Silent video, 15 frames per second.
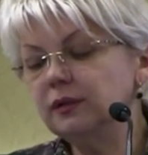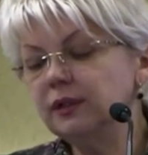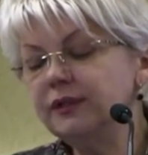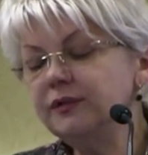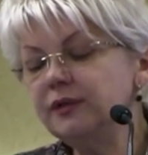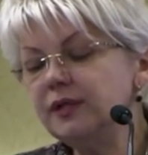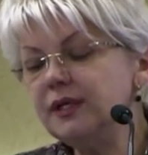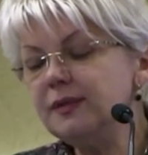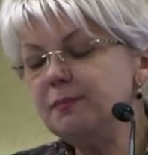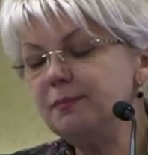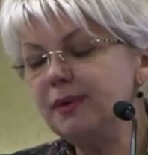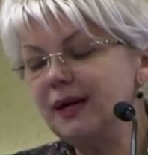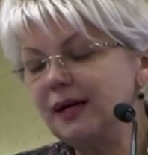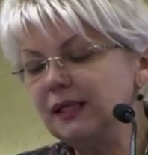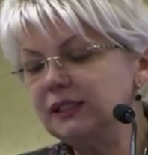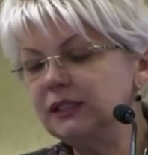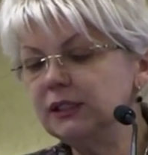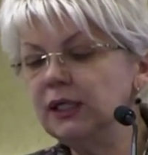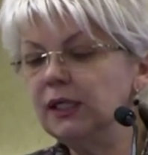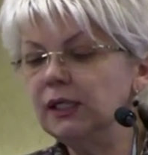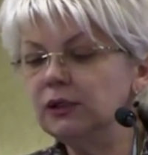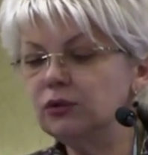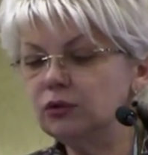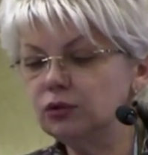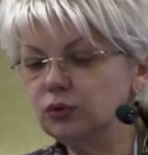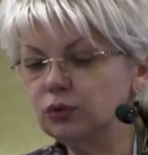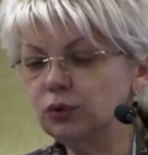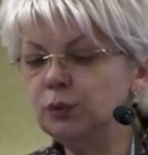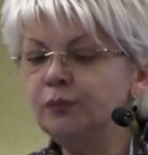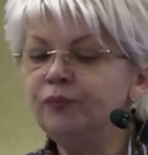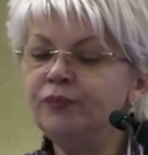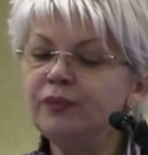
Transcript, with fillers: an impact to